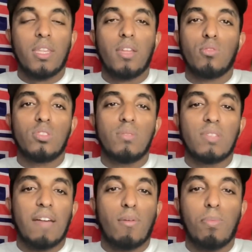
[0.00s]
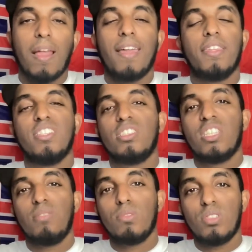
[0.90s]
They don't seem to have a plan. They
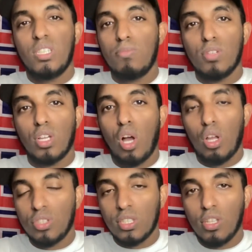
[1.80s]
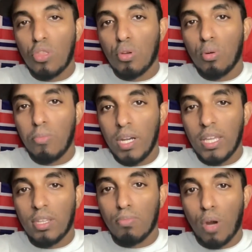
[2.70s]
just seem to constantly throw
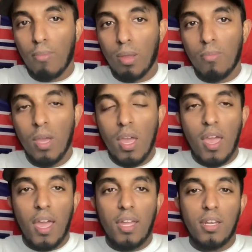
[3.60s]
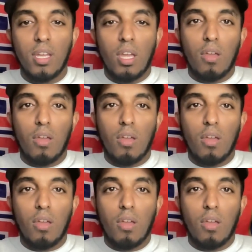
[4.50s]
money at the problem. And